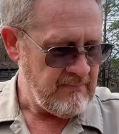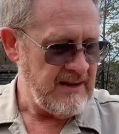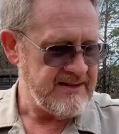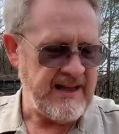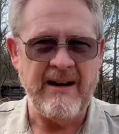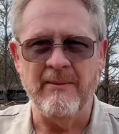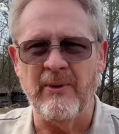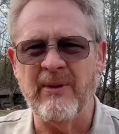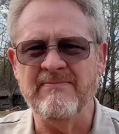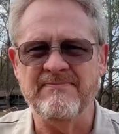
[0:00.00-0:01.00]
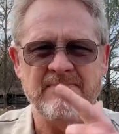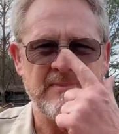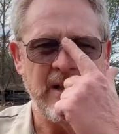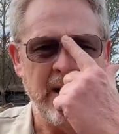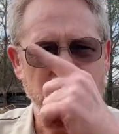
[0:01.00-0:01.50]
Saturday morning,
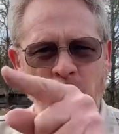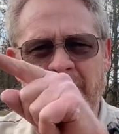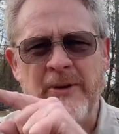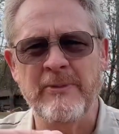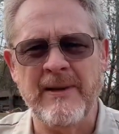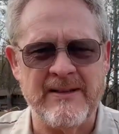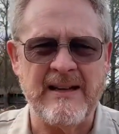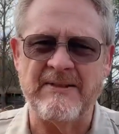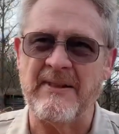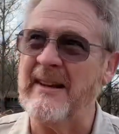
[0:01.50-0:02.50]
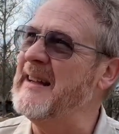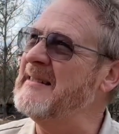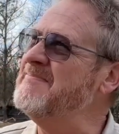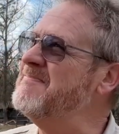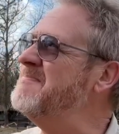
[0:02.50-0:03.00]
22 minutes after
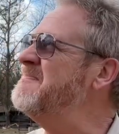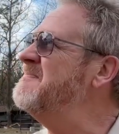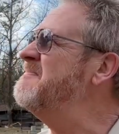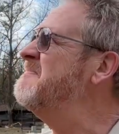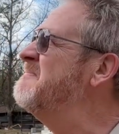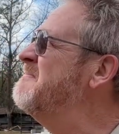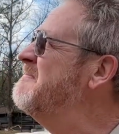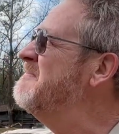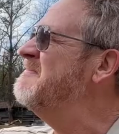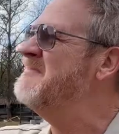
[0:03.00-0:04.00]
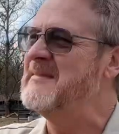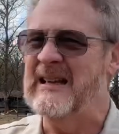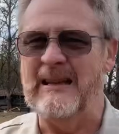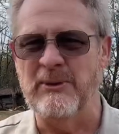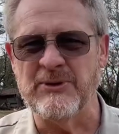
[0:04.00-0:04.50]
9.
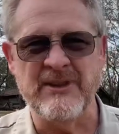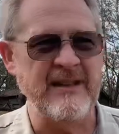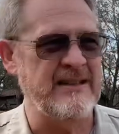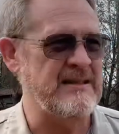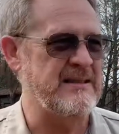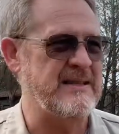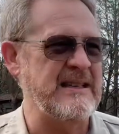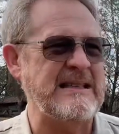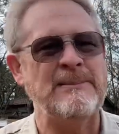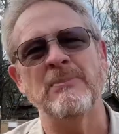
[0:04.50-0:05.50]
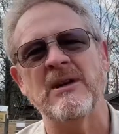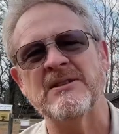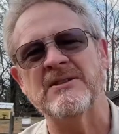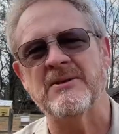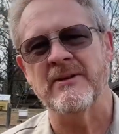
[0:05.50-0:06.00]
I'm gonna say it's 60 plus
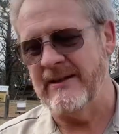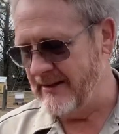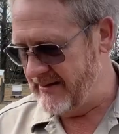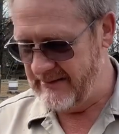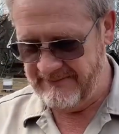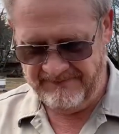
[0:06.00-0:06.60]
degrees out here.